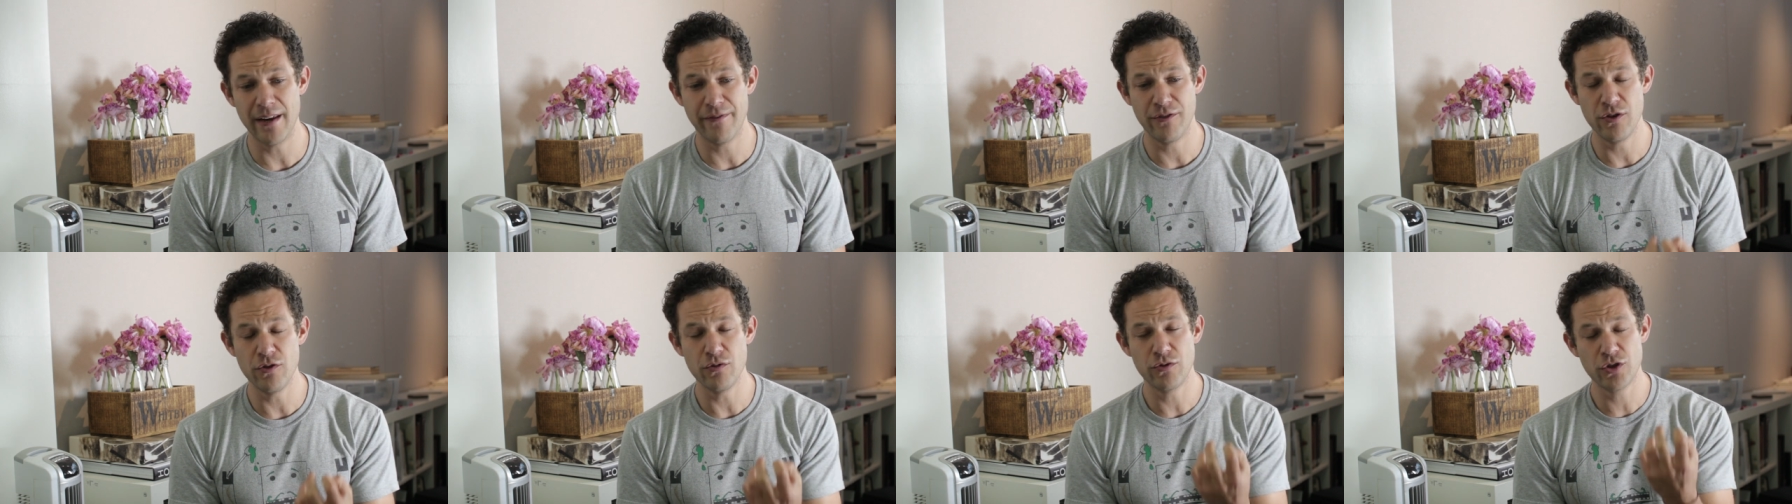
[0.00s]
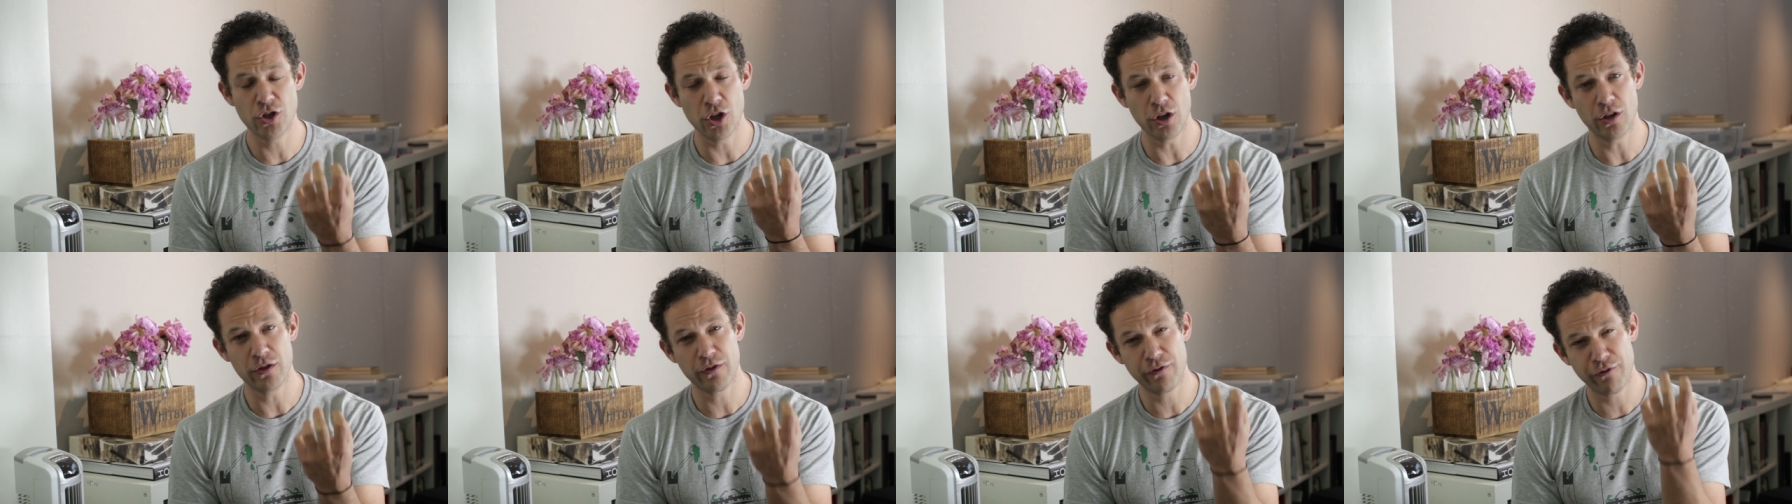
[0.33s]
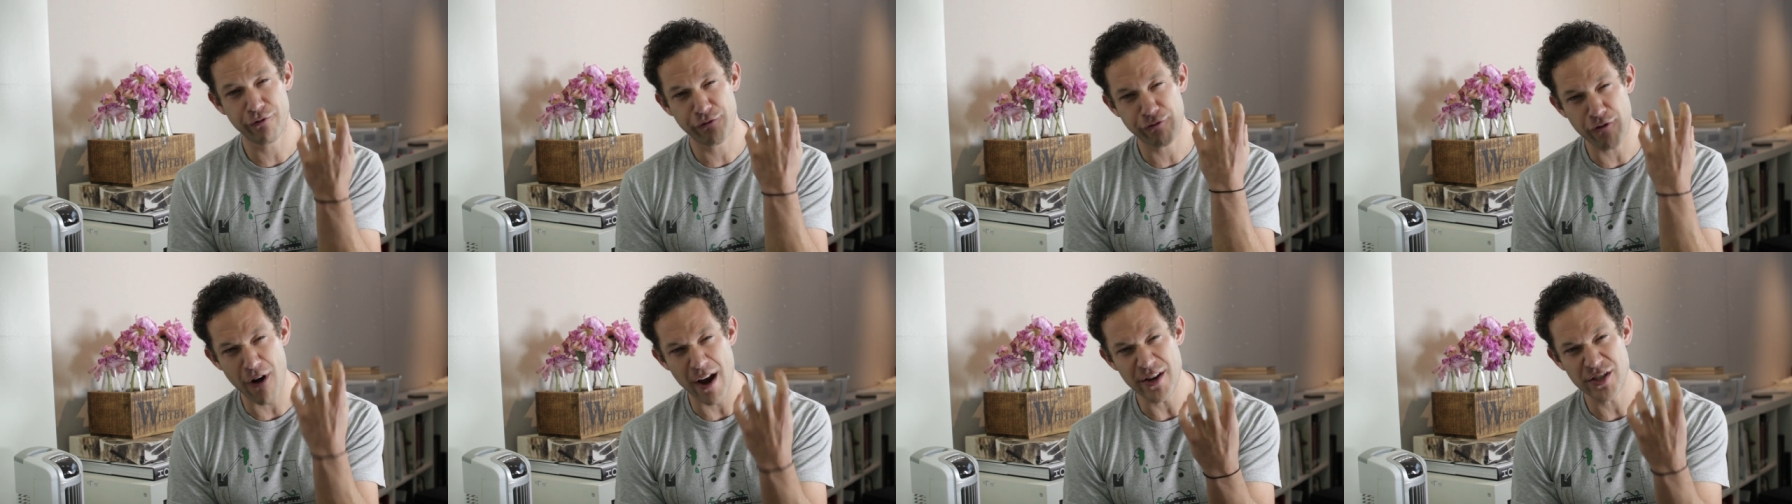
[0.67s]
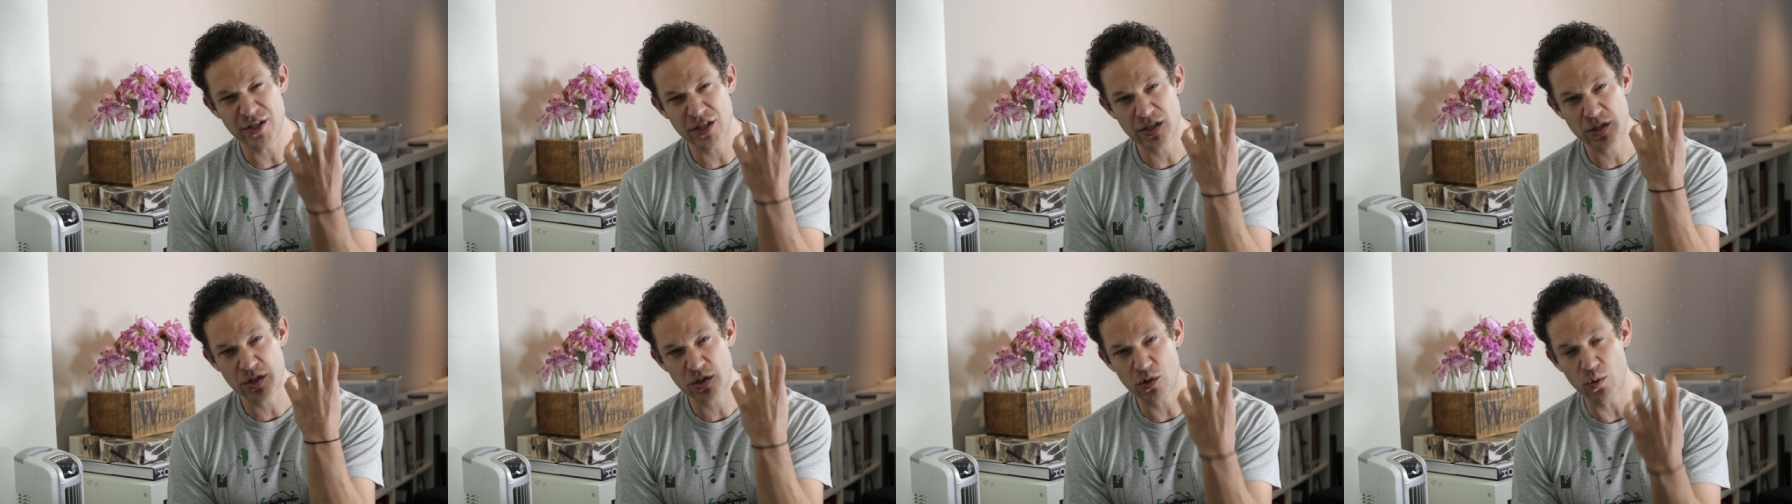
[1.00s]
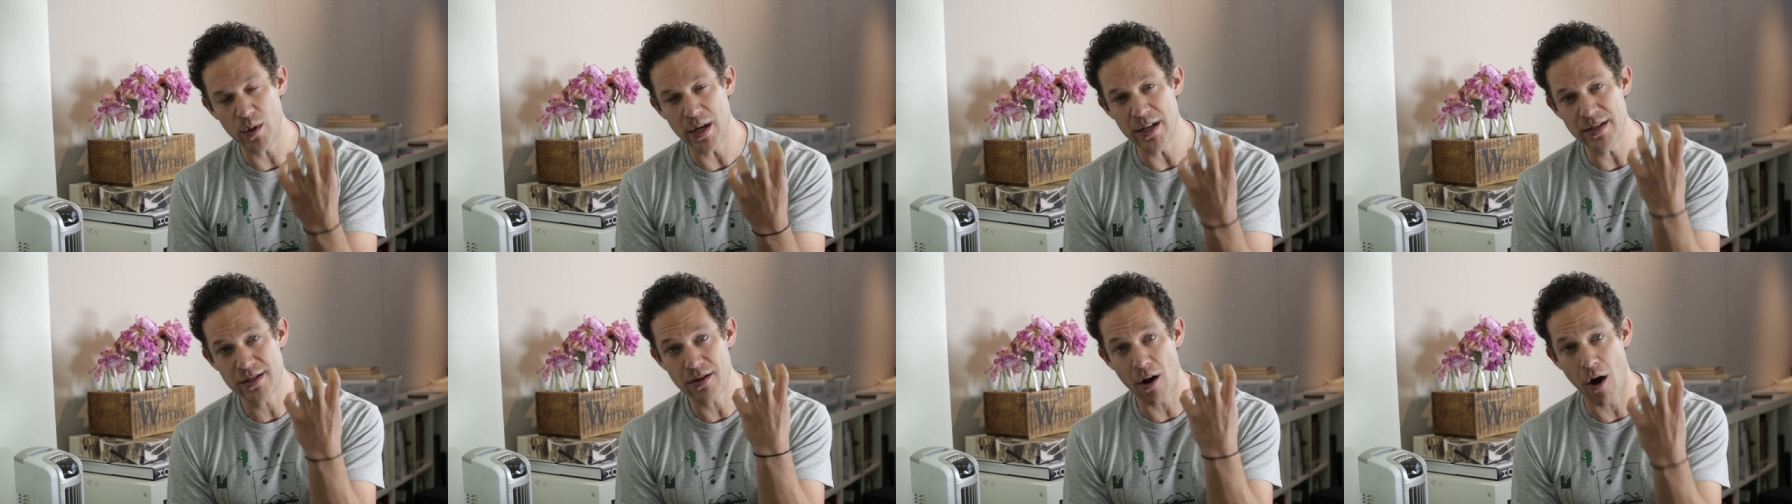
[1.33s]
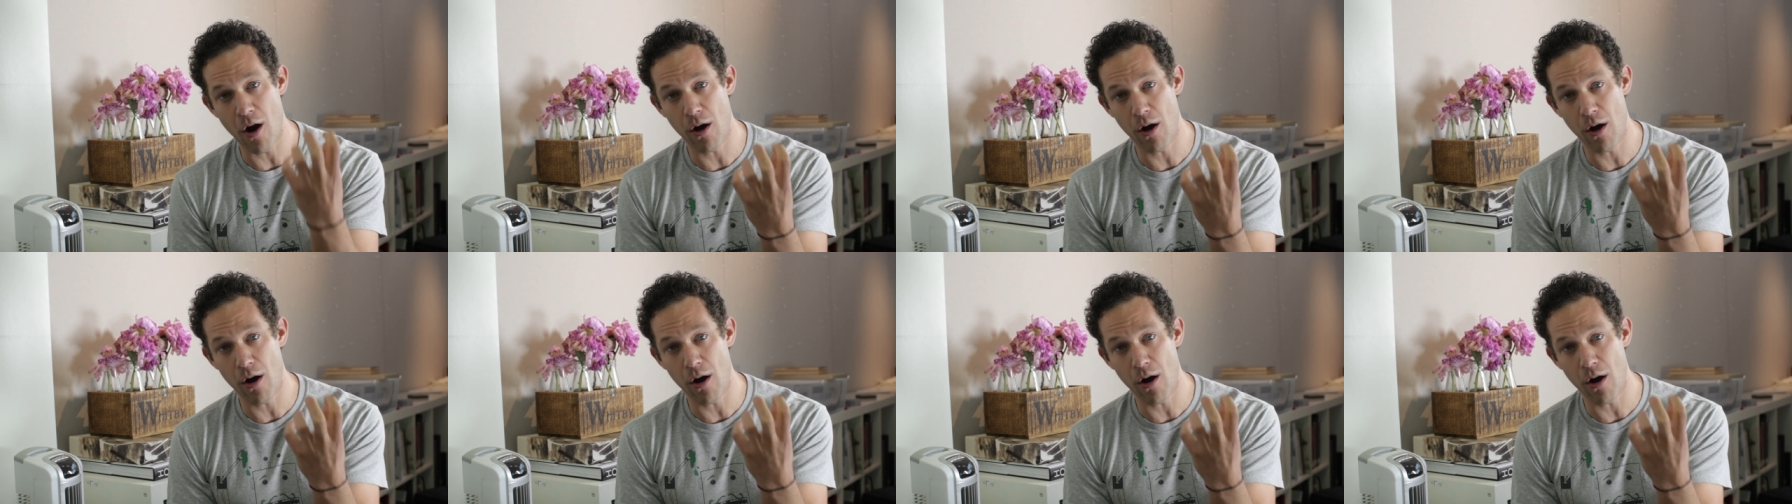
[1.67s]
If you took fresh squeezed